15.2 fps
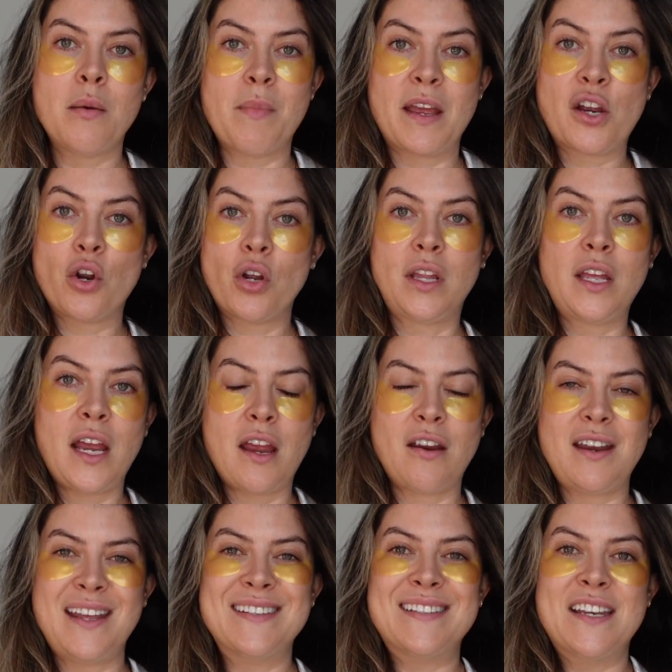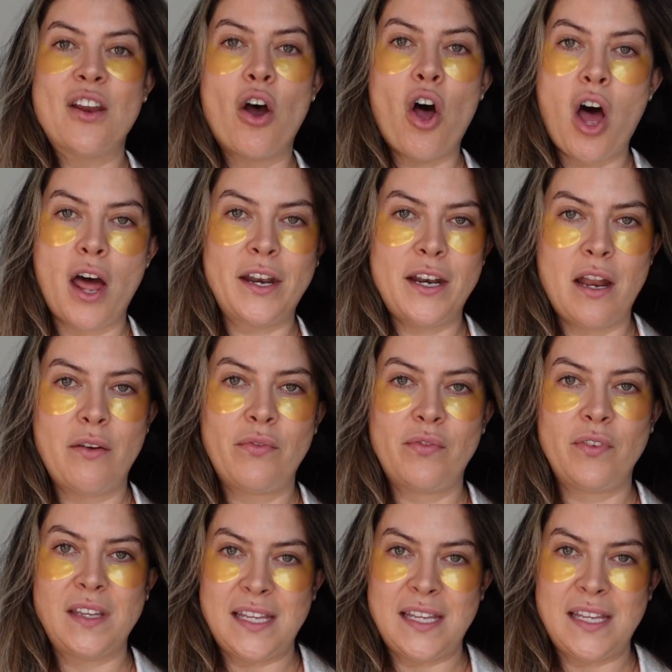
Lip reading: isn't hot enough